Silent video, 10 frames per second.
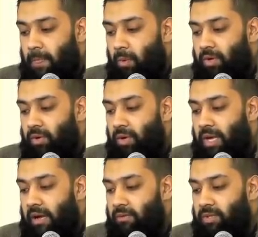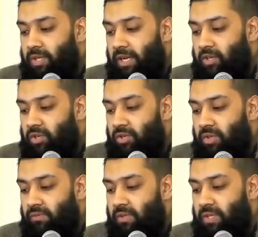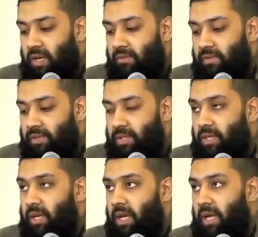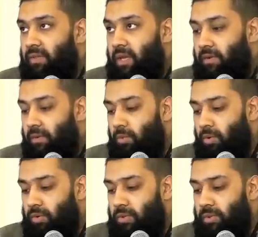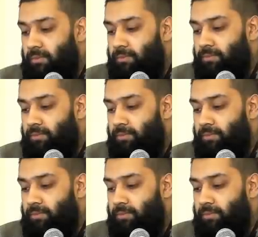The one who accounts the actions of the servants and their rewards.